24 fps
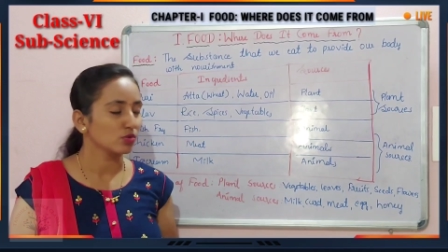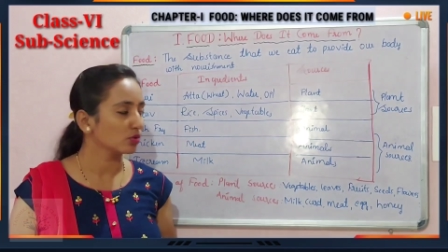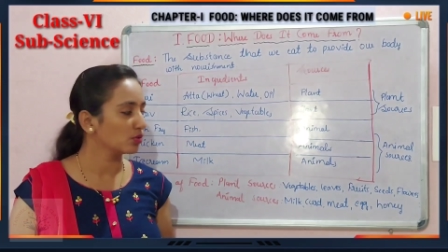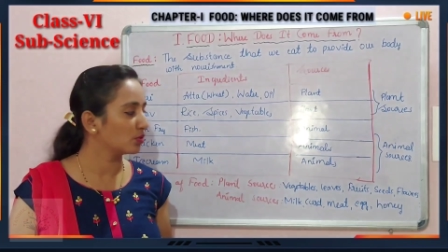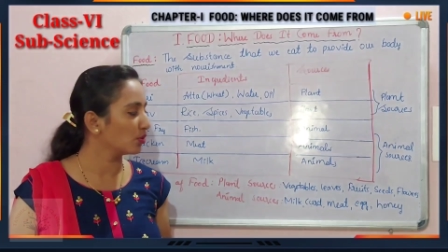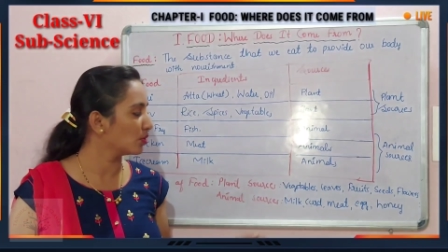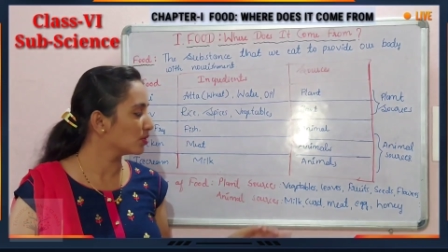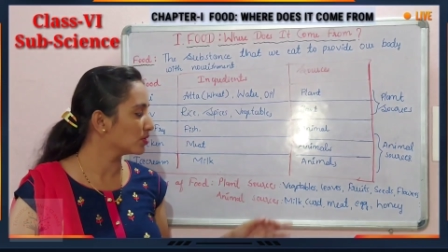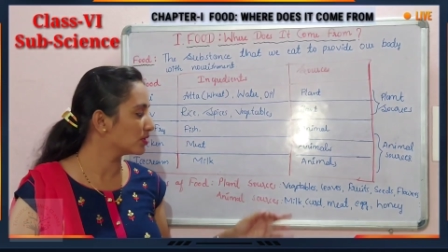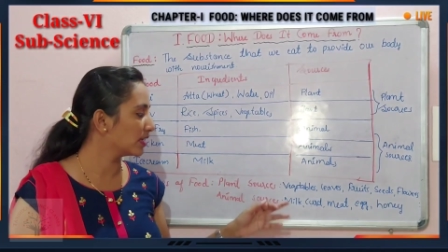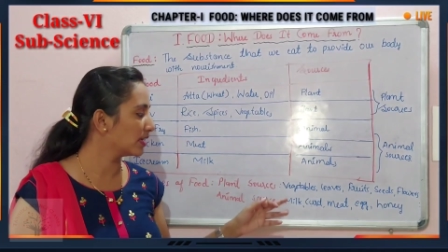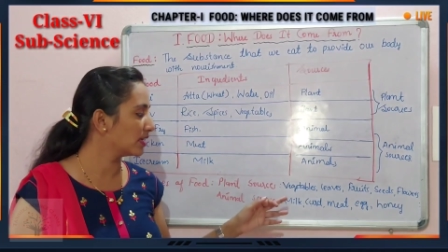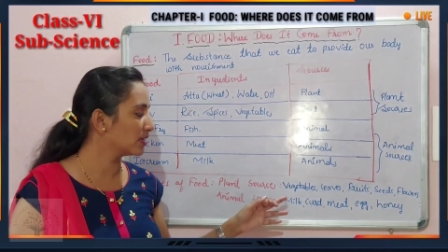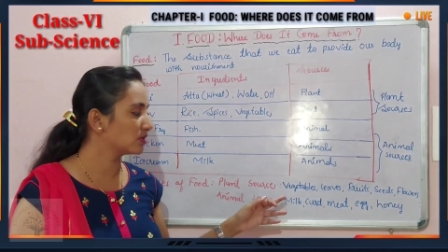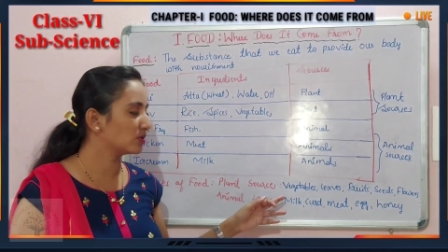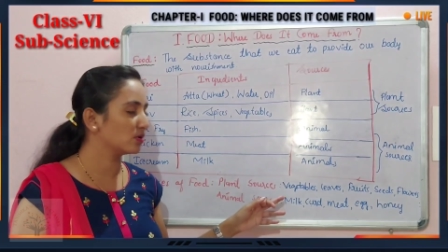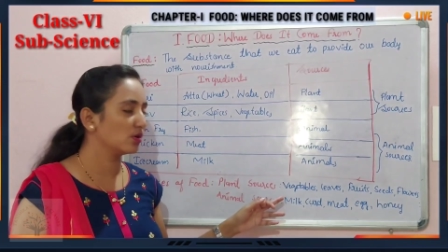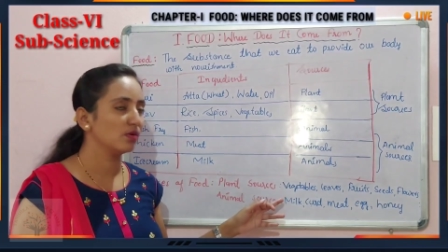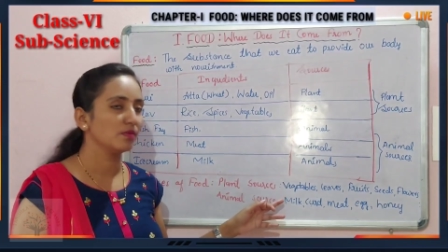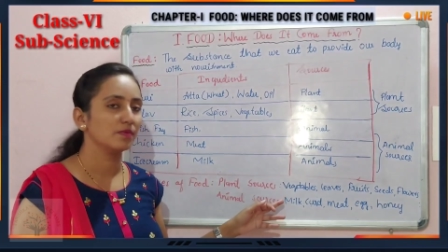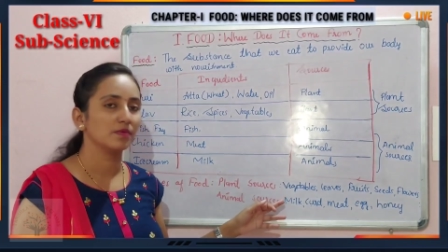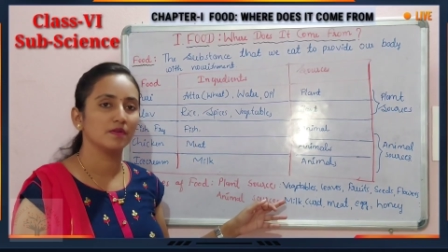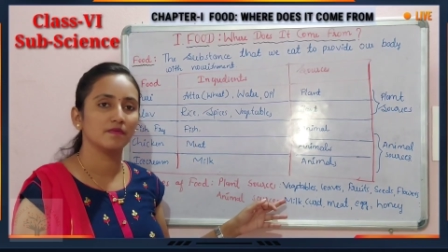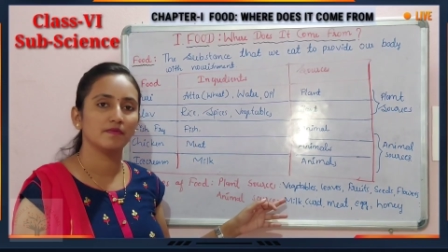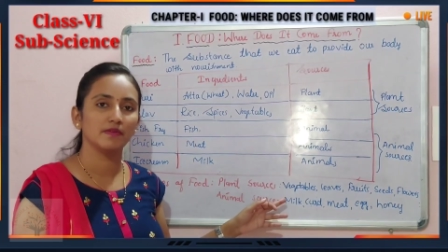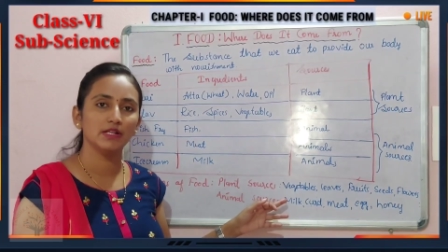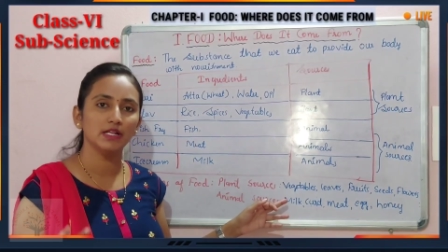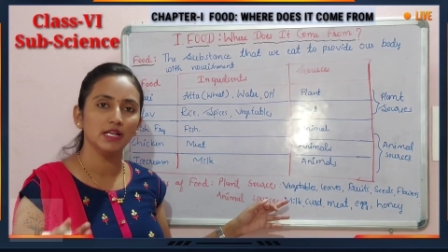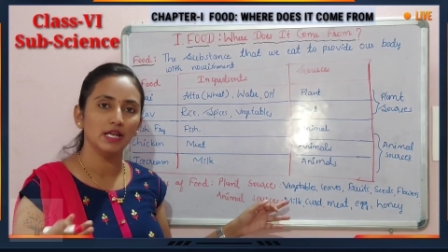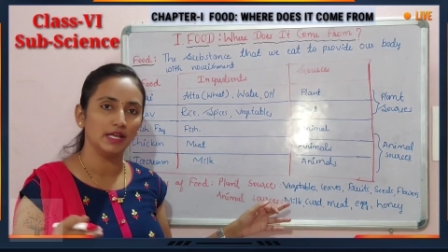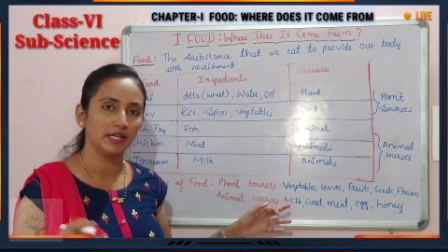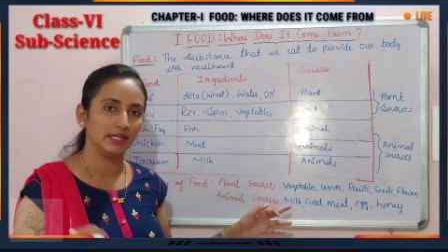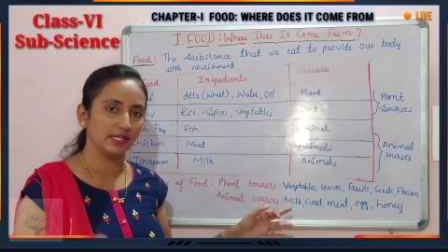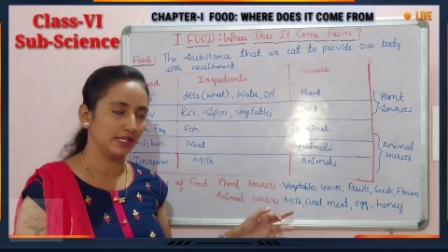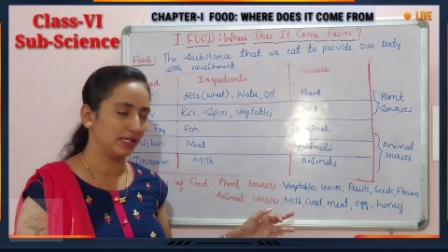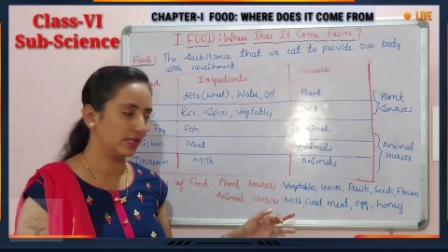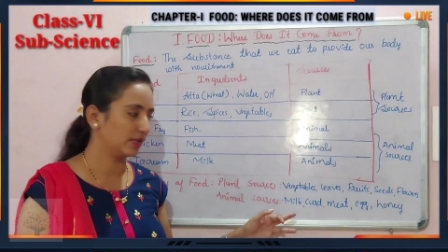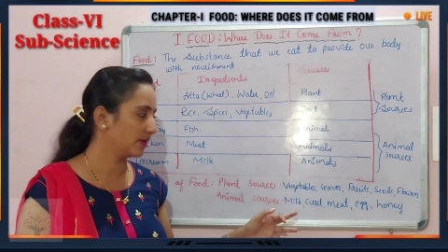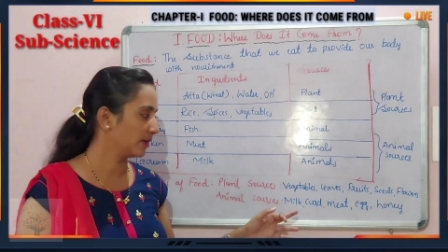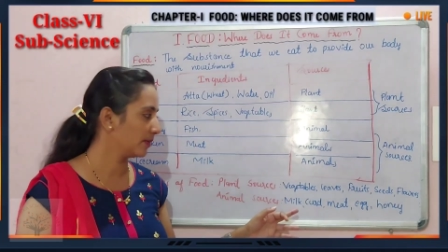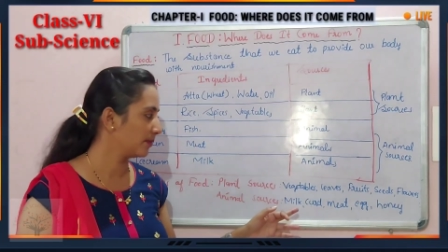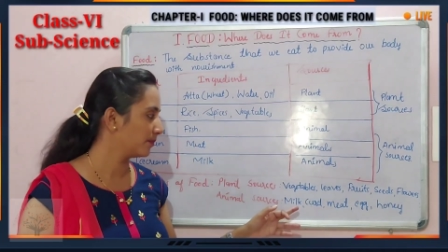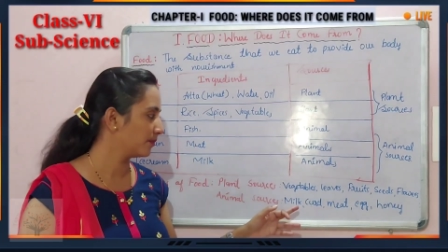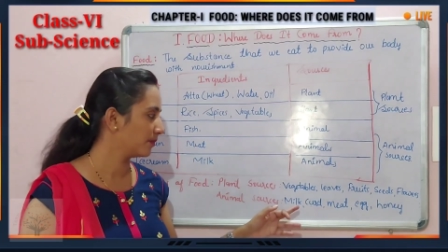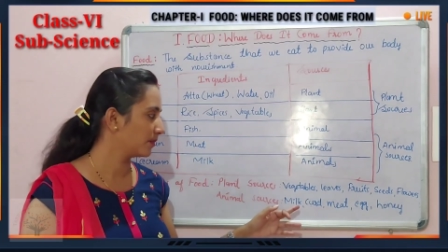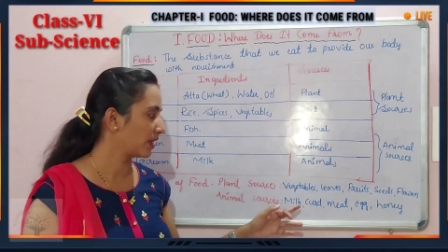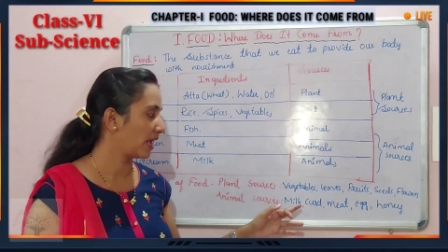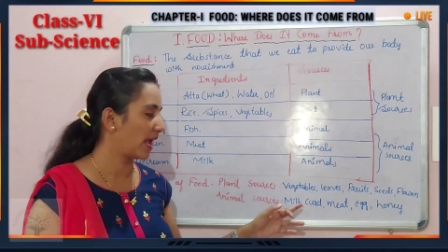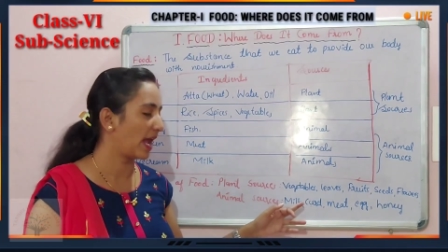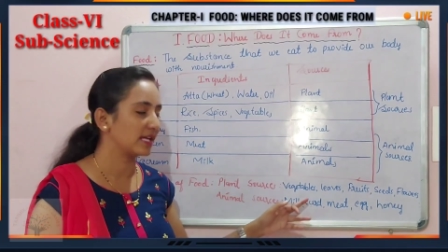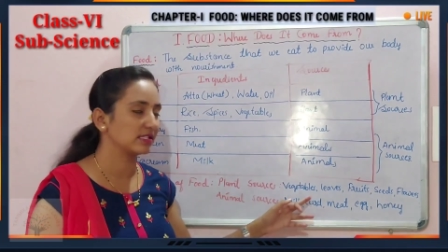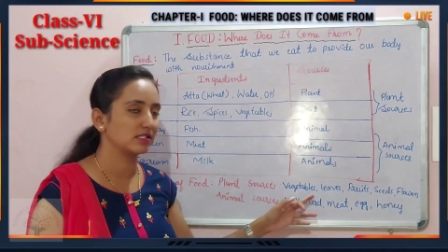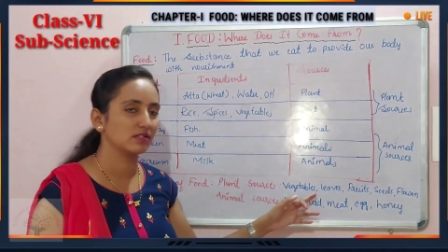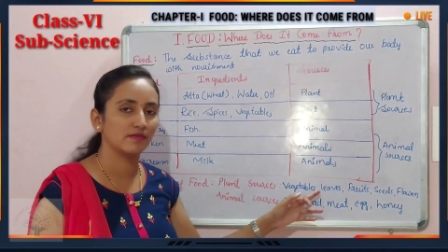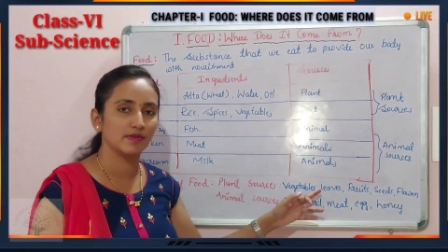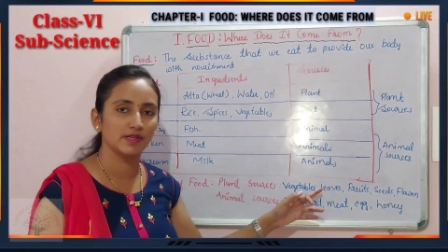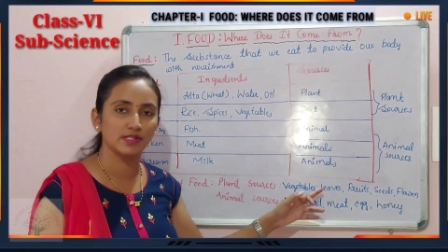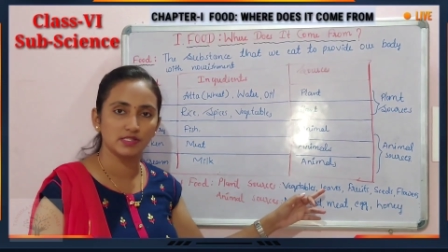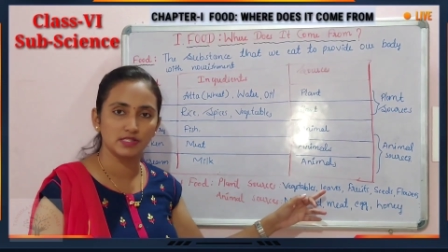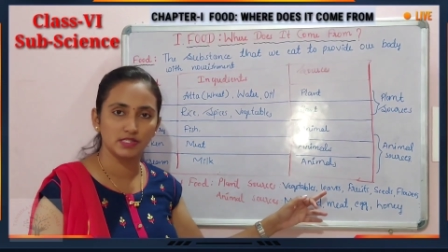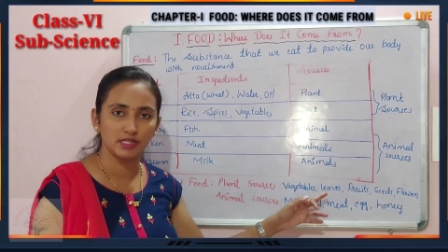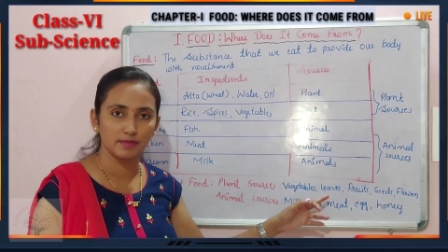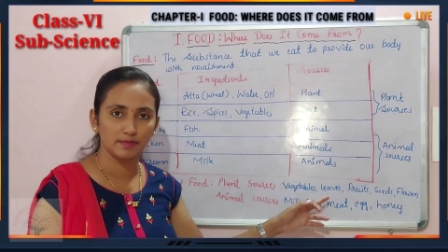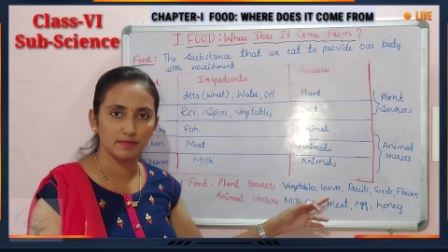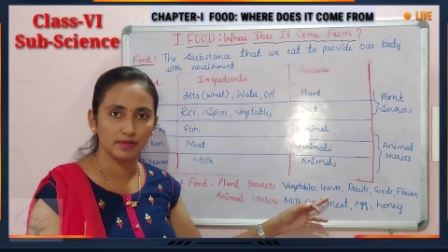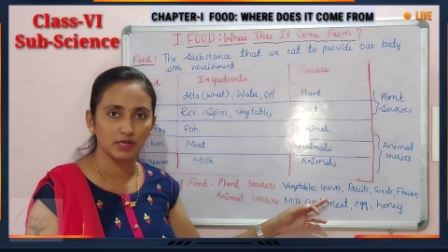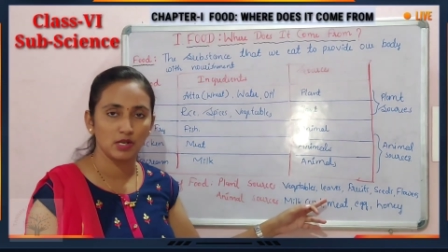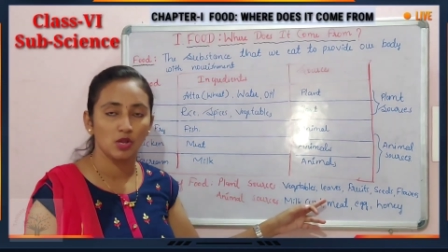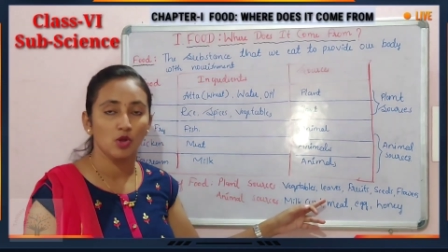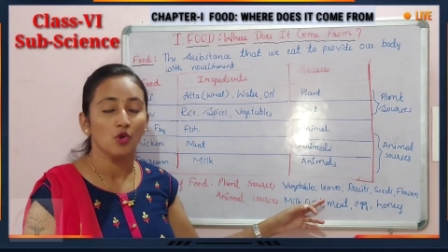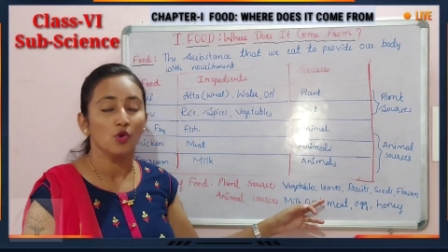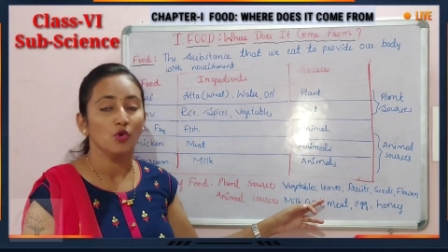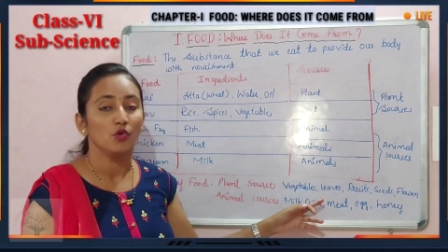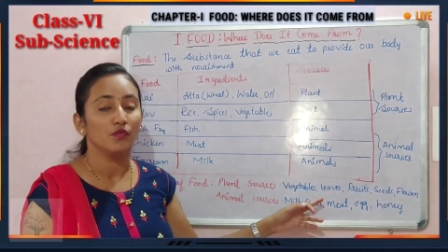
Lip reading: So those also we will eat as a vegetable.